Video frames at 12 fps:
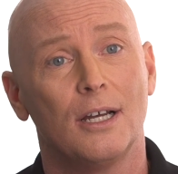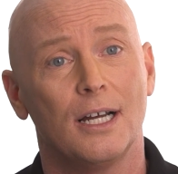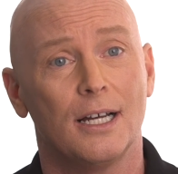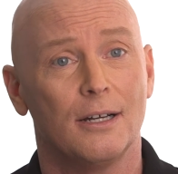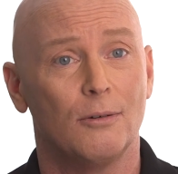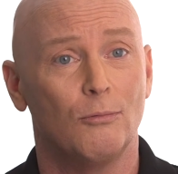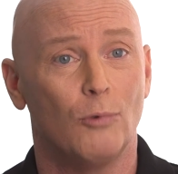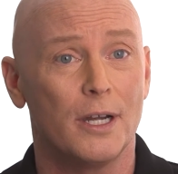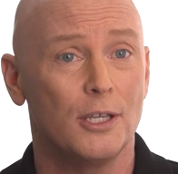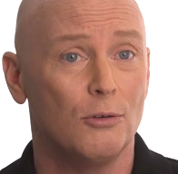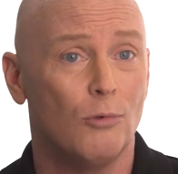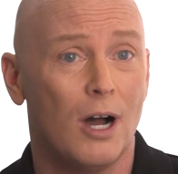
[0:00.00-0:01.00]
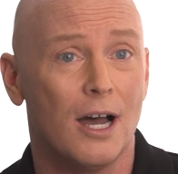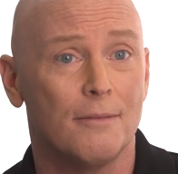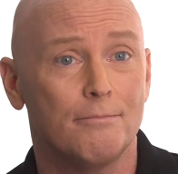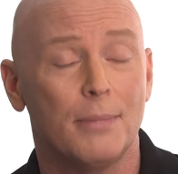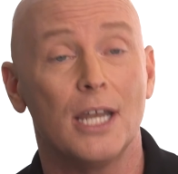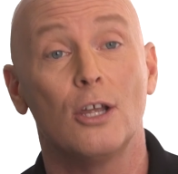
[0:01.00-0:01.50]
what you
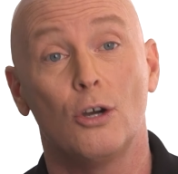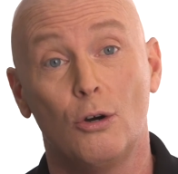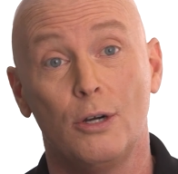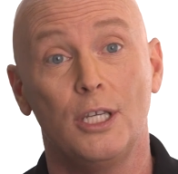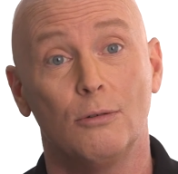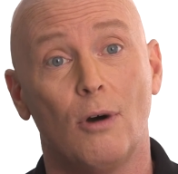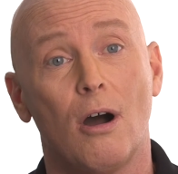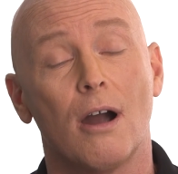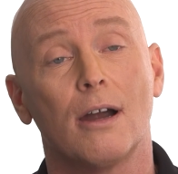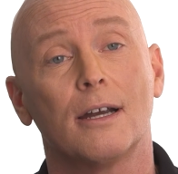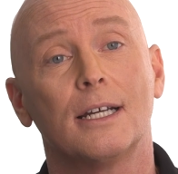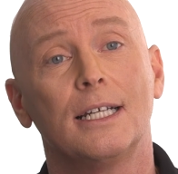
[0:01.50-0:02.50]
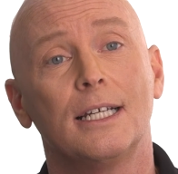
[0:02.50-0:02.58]
want, but who you are.